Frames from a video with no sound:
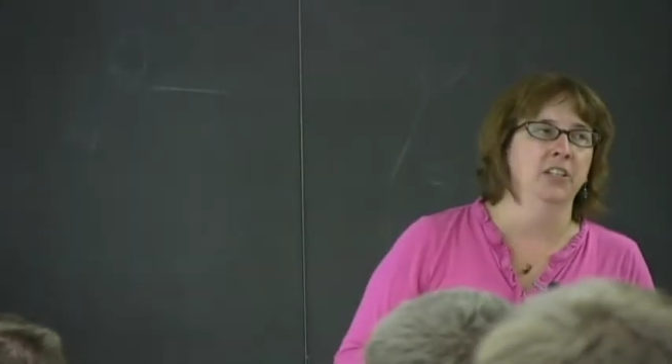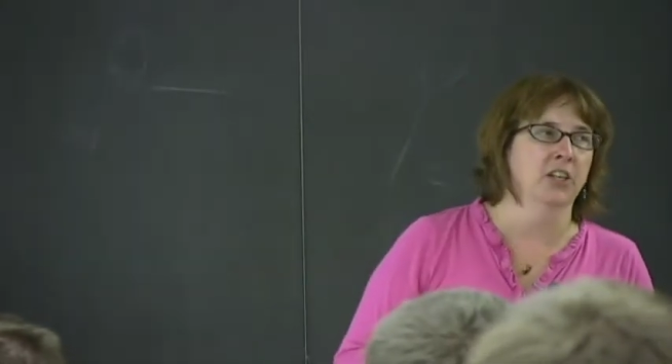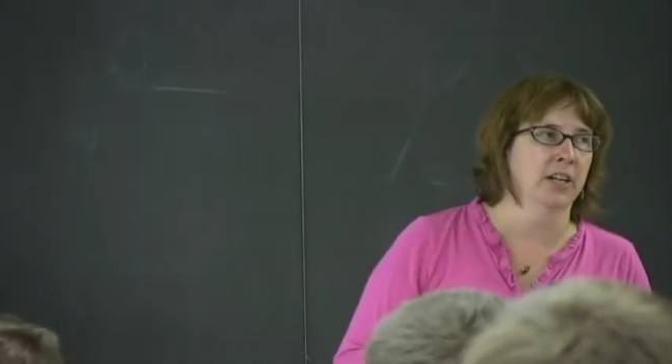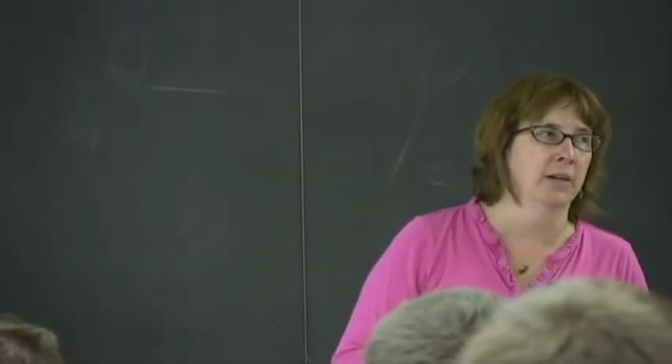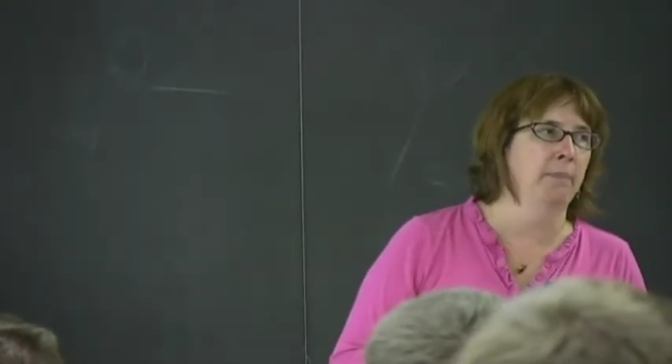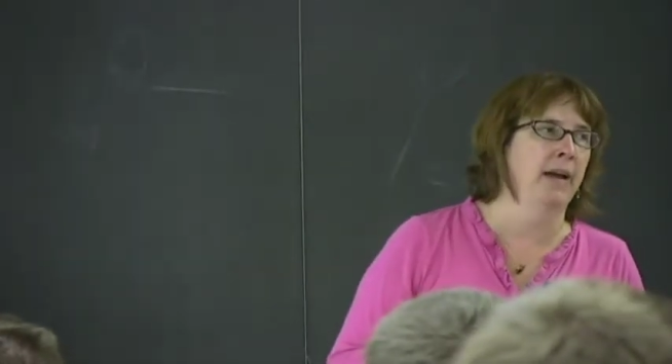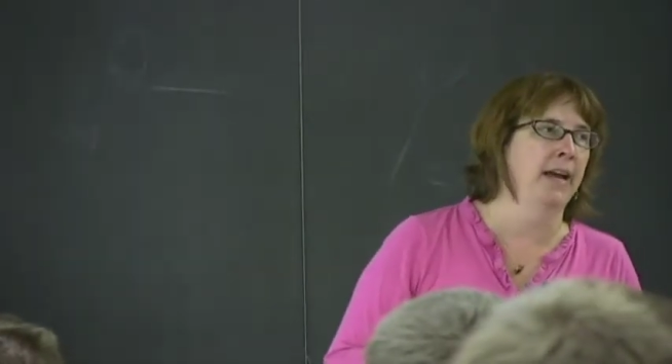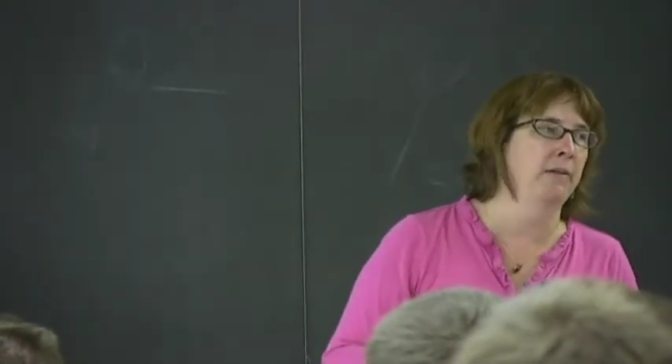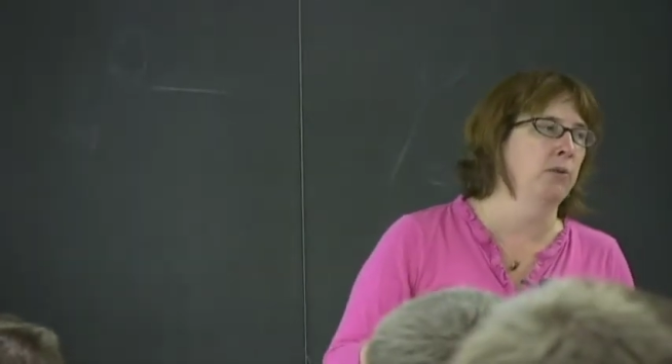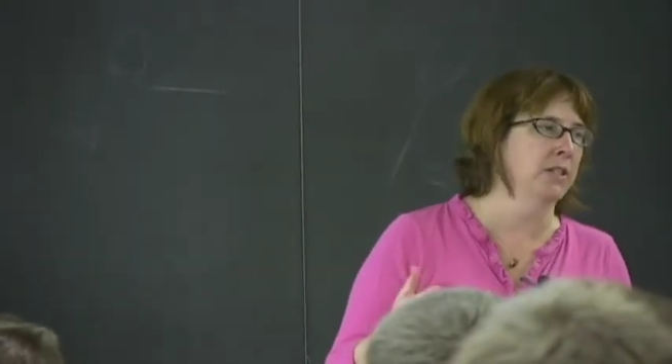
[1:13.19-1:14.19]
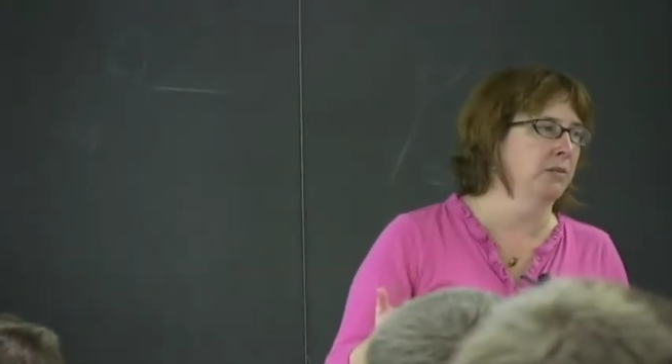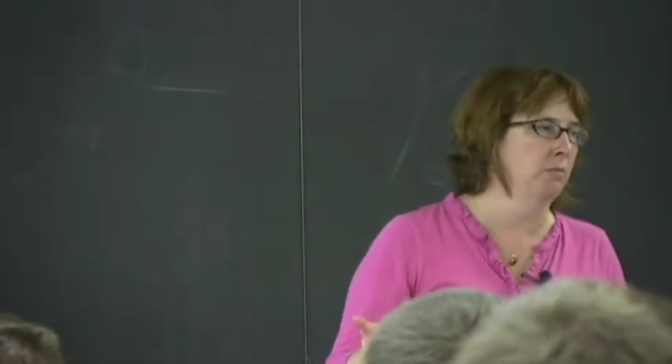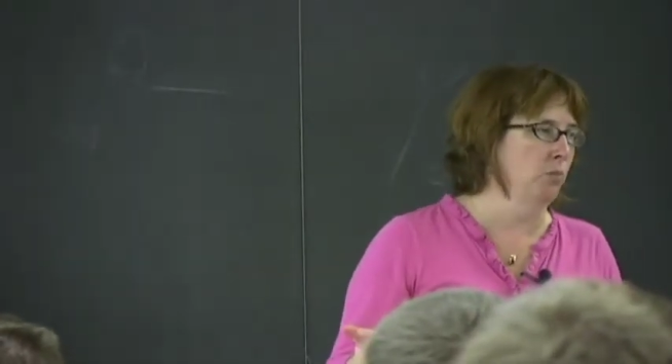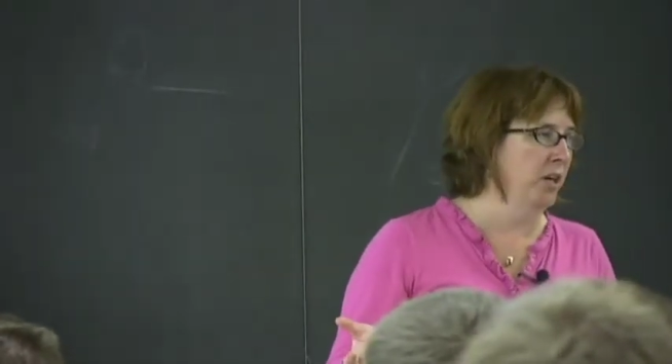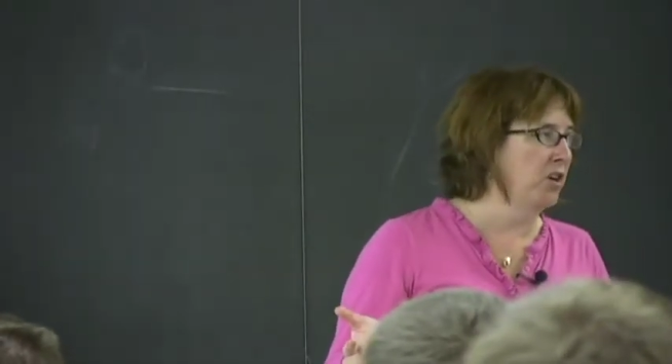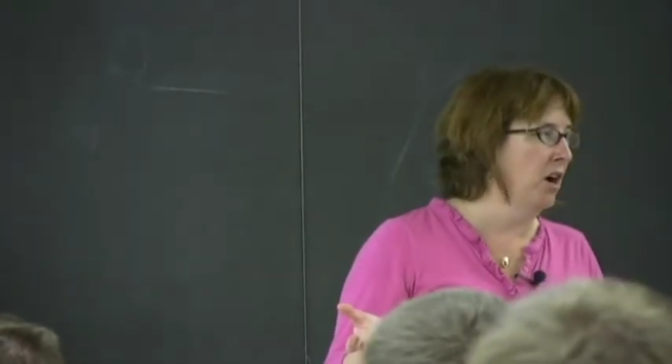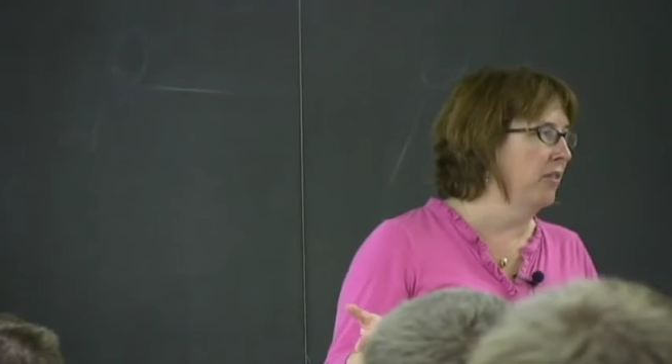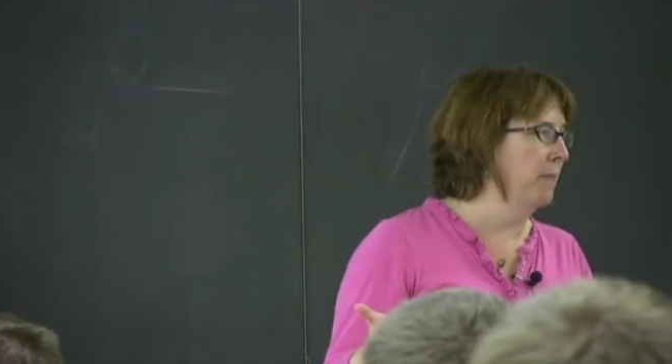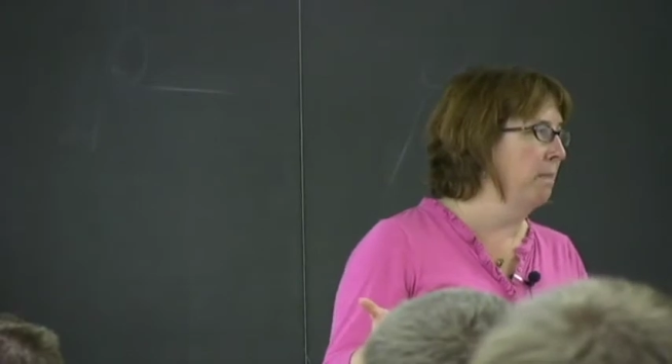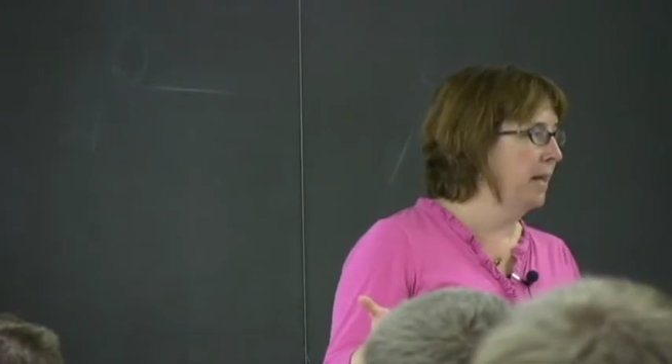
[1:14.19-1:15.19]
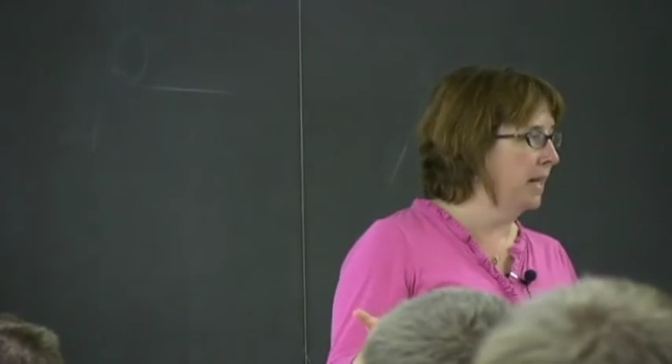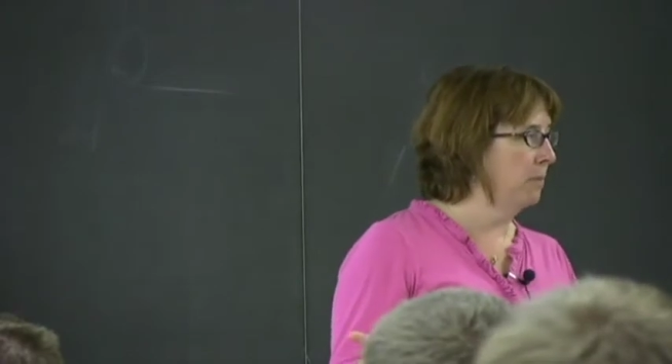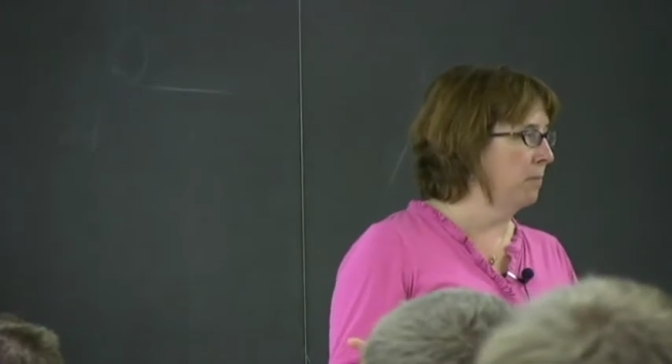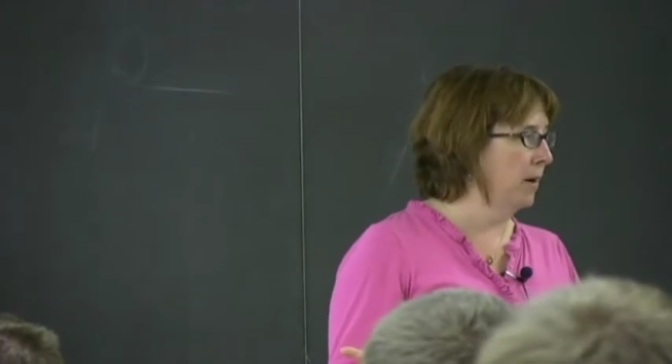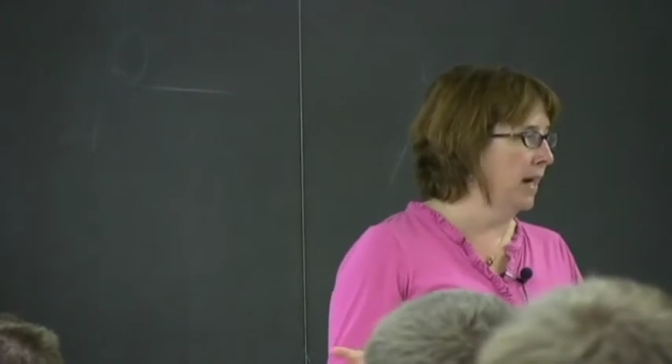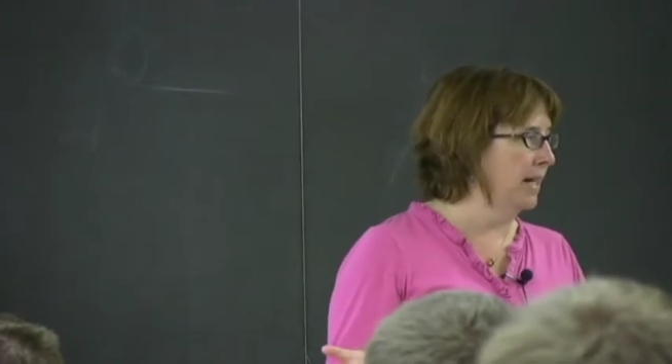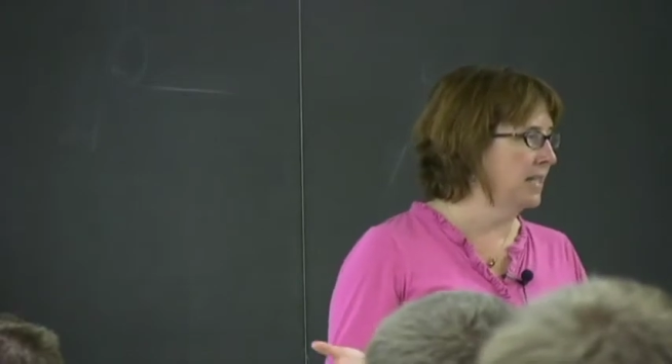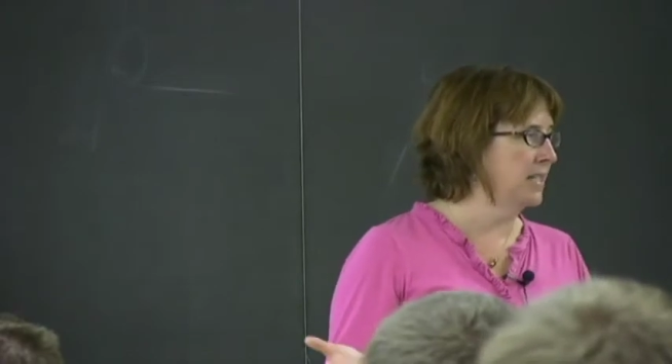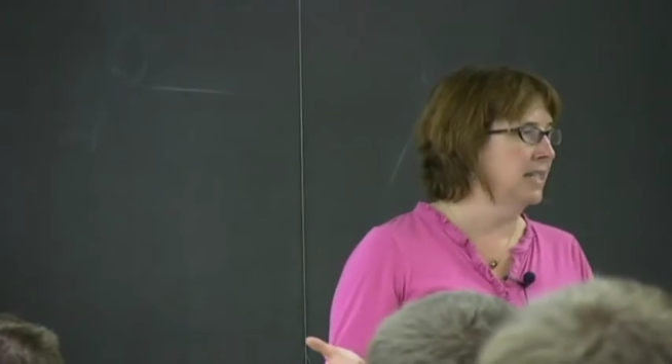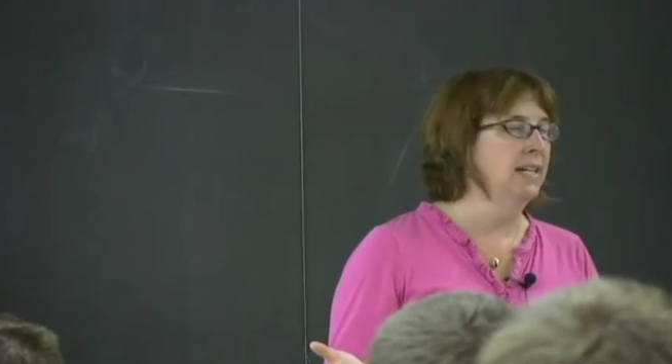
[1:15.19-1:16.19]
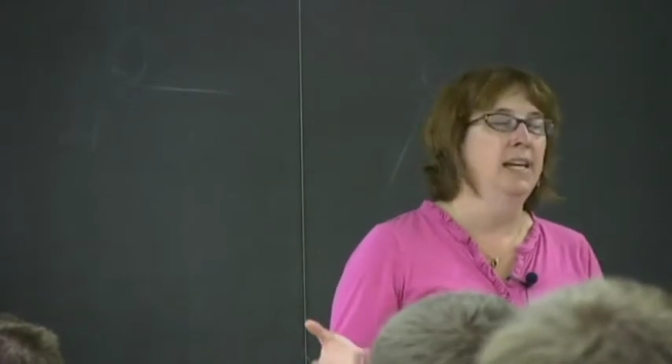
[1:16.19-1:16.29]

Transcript: you're going to pay what we call the pick price.